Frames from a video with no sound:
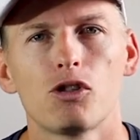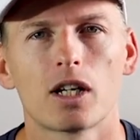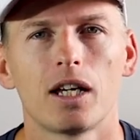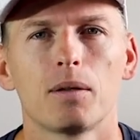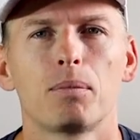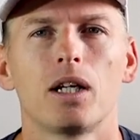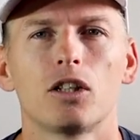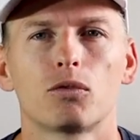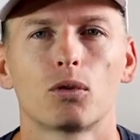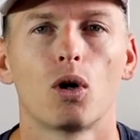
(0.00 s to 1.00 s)
educating
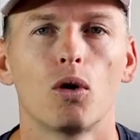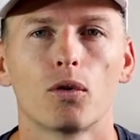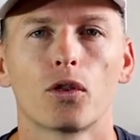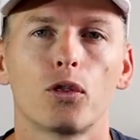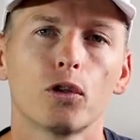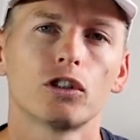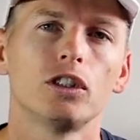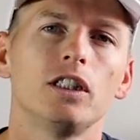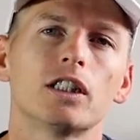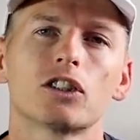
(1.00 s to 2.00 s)
players for over
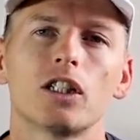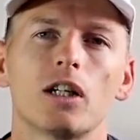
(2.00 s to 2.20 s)
13 years